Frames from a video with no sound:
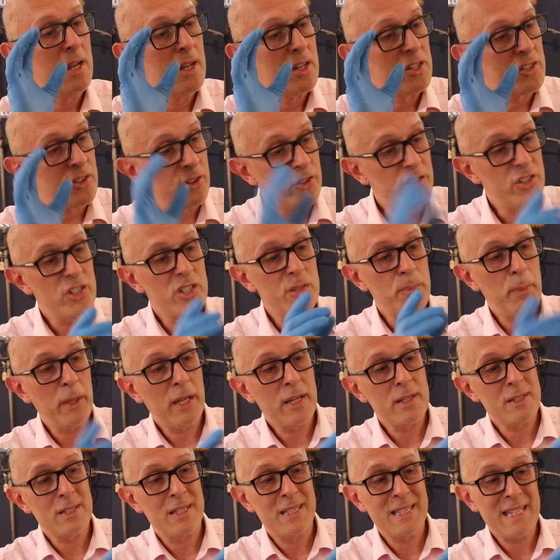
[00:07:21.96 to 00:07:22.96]
So just
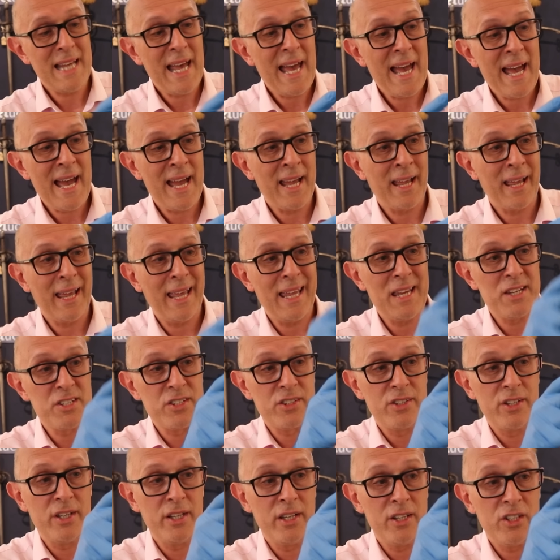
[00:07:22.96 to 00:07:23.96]
because a tang is
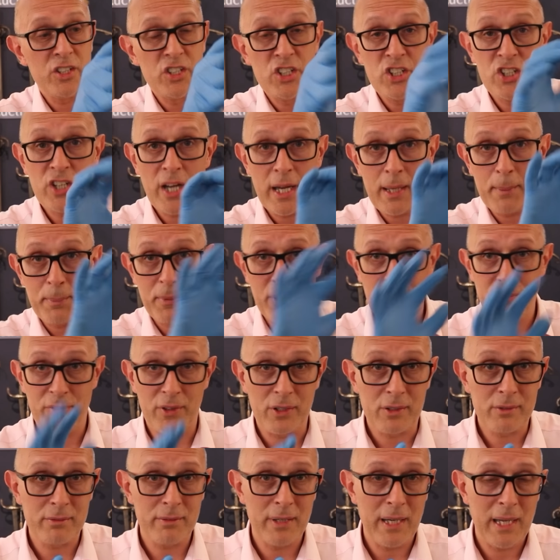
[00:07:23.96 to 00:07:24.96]
the shape of
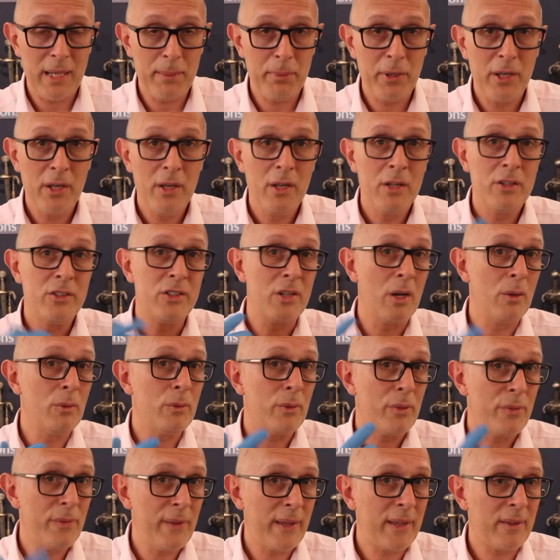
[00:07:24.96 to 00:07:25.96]
the grip,
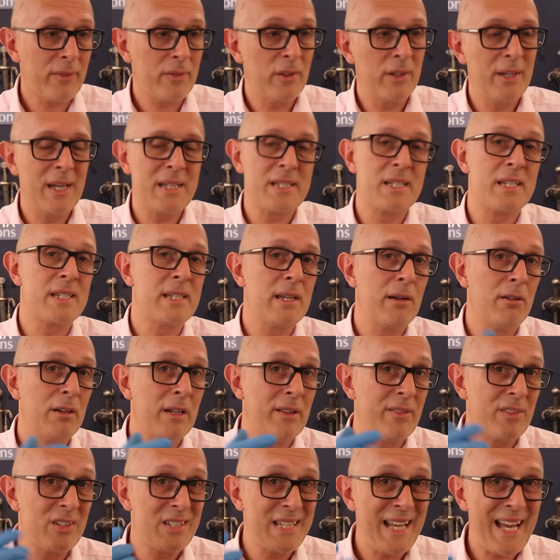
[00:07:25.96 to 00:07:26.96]
don't think that
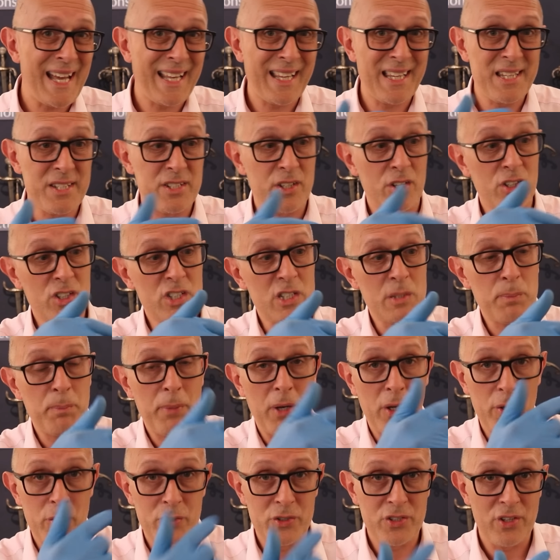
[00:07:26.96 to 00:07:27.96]
necessarily the tang is
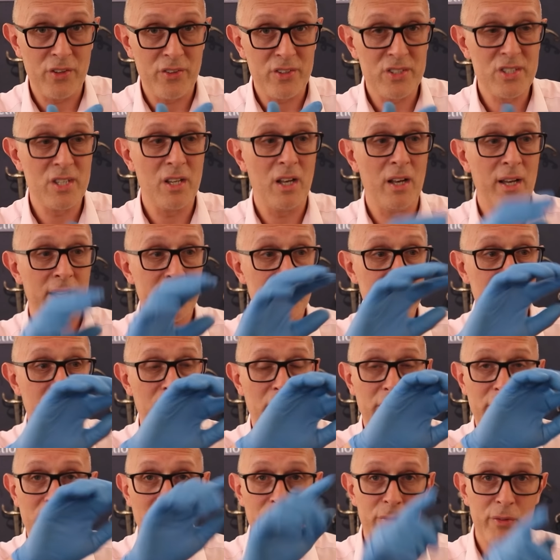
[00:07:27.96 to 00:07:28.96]
exposed at the sides.
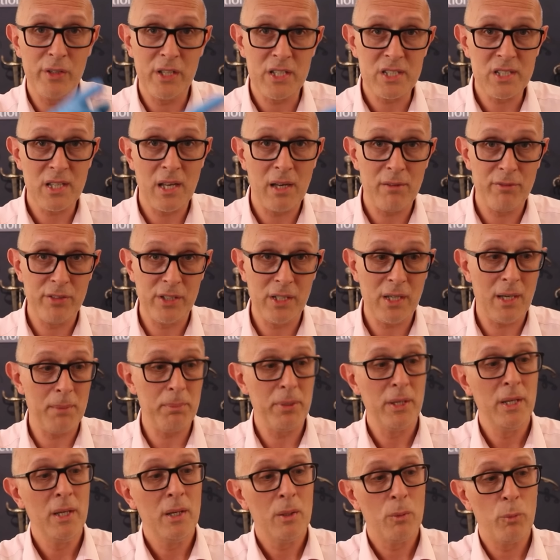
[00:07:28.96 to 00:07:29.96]
Very often it's covered
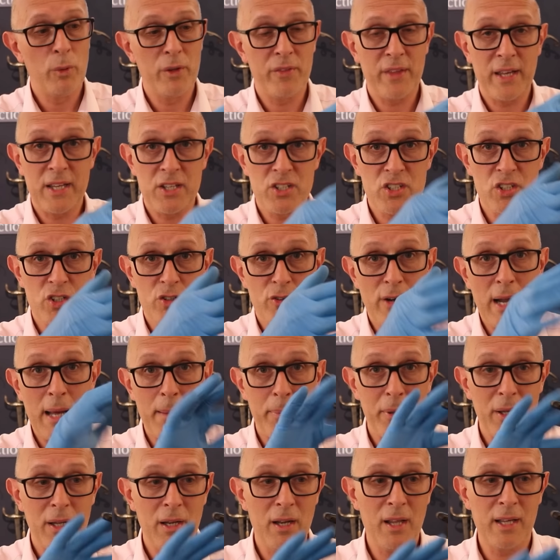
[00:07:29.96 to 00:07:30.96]
up with a
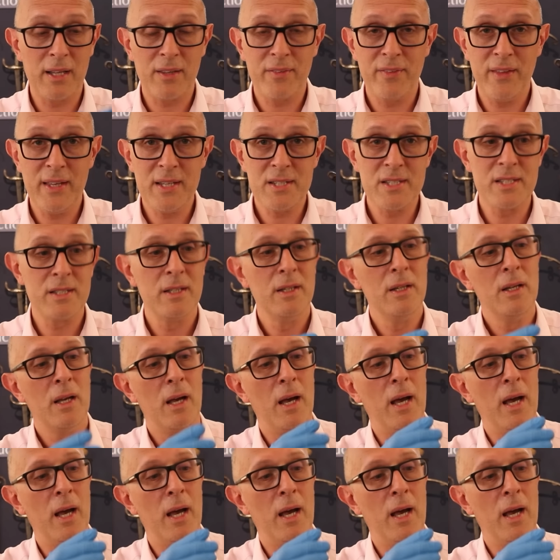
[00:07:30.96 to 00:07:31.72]
strap like this.